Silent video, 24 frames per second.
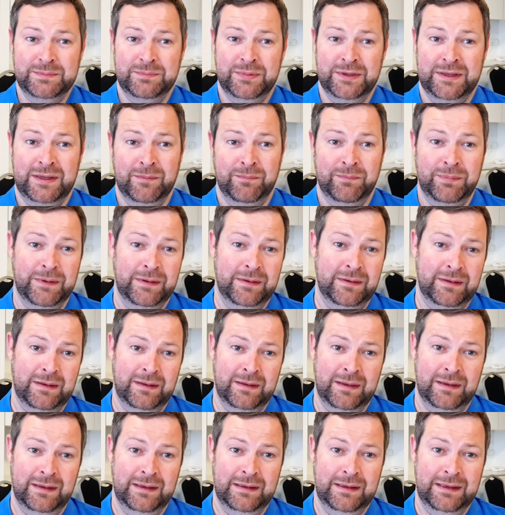but
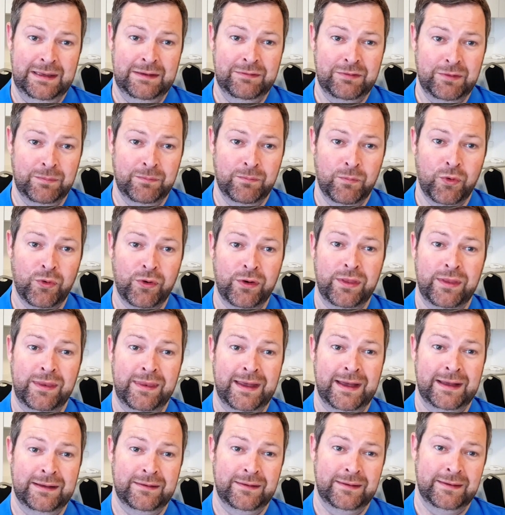even more than
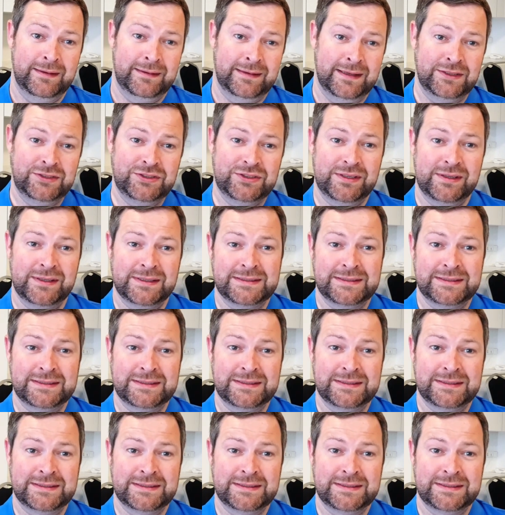that, on the digital